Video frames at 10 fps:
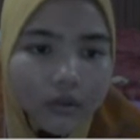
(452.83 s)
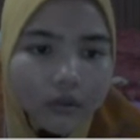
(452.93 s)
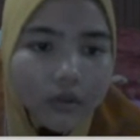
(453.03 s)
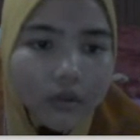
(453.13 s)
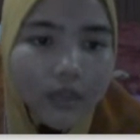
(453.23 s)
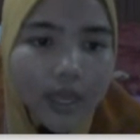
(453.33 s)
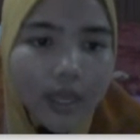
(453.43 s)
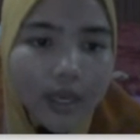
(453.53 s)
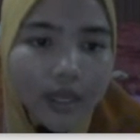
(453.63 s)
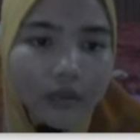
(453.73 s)

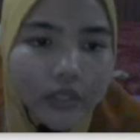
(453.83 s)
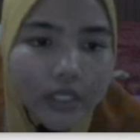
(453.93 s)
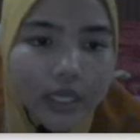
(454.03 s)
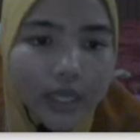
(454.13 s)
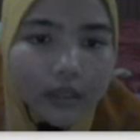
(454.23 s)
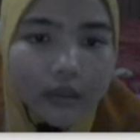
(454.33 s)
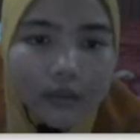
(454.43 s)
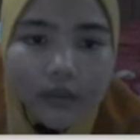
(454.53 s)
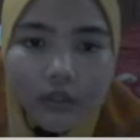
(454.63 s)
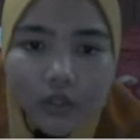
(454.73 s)
VBN and VCN.
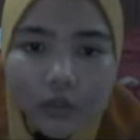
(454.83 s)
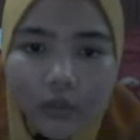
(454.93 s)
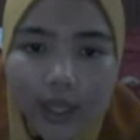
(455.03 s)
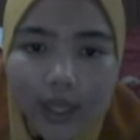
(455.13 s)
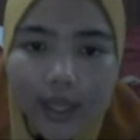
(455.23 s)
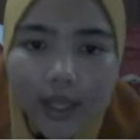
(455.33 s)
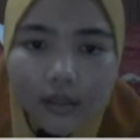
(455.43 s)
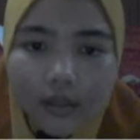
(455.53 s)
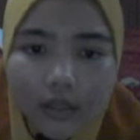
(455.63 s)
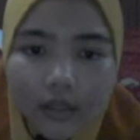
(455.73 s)
So we add
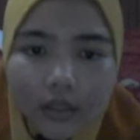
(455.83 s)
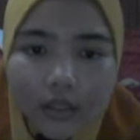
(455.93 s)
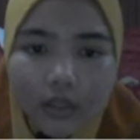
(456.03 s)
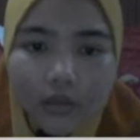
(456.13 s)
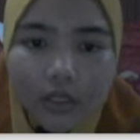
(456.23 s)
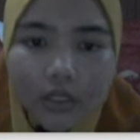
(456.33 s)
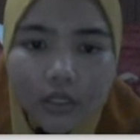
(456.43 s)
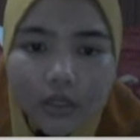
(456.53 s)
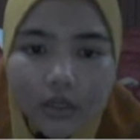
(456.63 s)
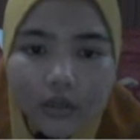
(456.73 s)
this one
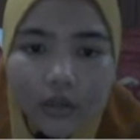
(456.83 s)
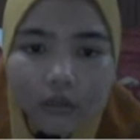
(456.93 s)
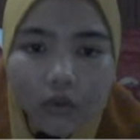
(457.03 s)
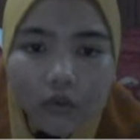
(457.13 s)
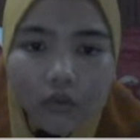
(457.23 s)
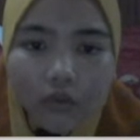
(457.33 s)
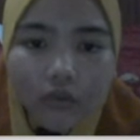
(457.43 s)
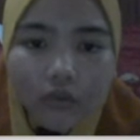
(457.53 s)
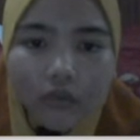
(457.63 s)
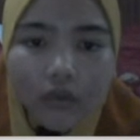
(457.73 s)
is
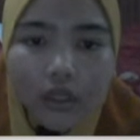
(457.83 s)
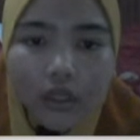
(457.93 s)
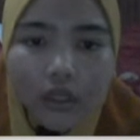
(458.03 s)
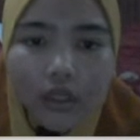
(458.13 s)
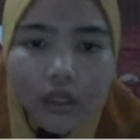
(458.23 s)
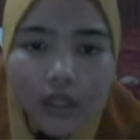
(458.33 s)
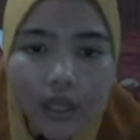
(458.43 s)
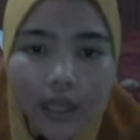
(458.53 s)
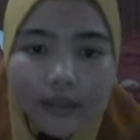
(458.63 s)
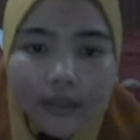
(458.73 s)
remove,
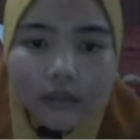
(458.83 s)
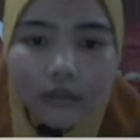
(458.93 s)
add.